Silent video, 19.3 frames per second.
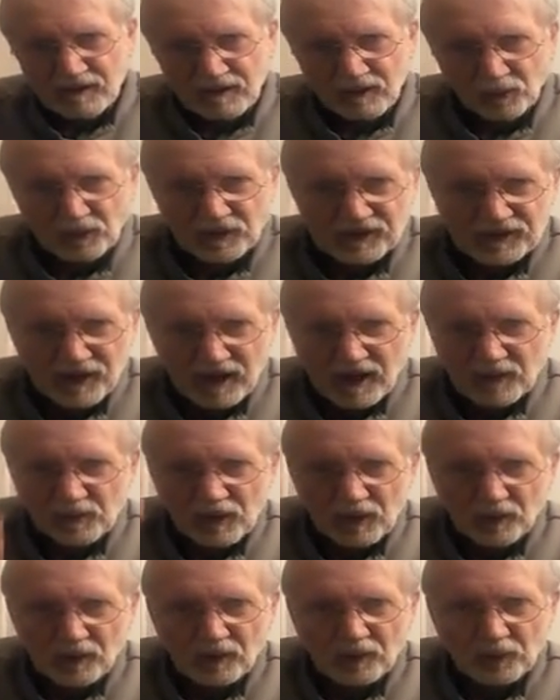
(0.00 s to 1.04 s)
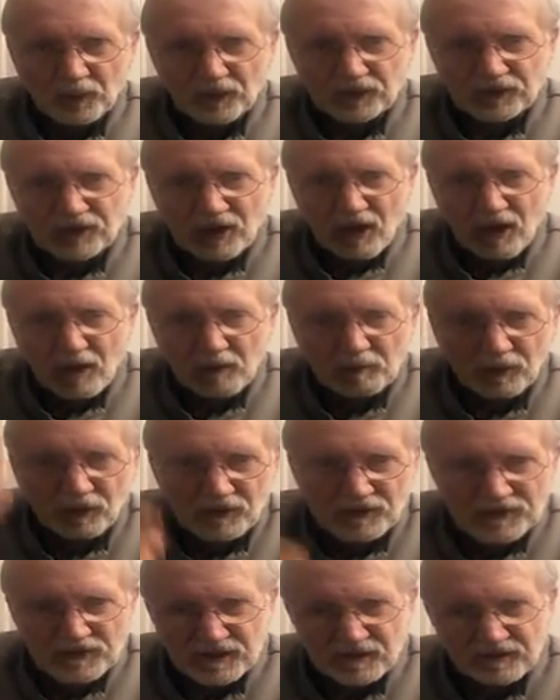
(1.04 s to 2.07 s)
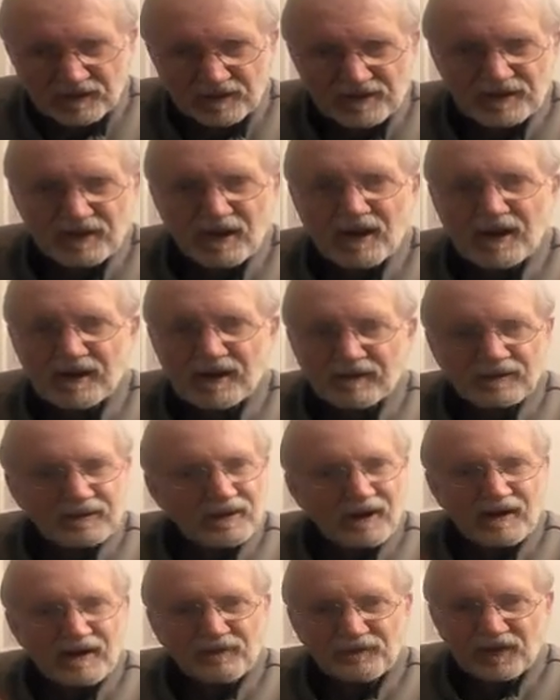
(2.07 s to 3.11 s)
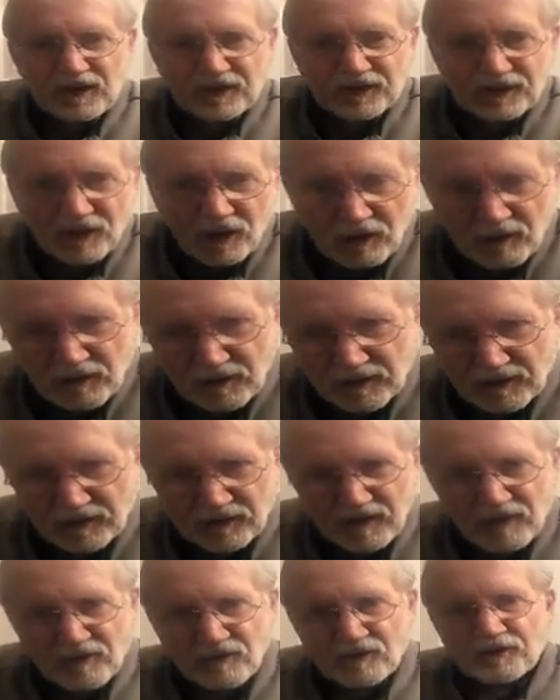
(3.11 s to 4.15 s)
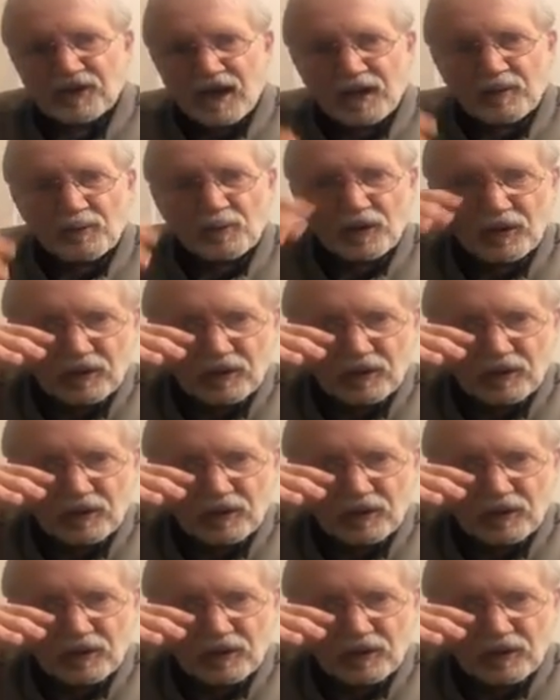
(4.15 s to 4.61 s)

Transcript: One time we were a real tall person that's 9 feet tall, and then the other time we